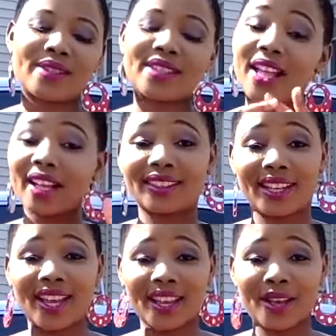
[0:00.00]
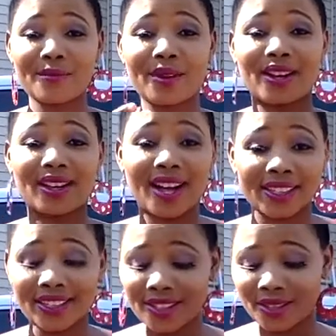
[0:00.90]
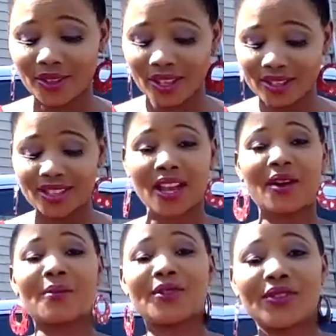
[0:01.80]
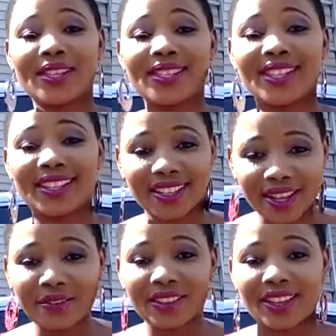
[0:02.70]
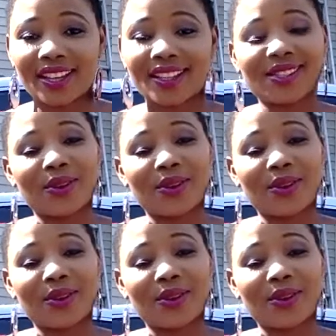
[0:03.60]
It's not there yet, but at least you can see how I'm dressing and everything.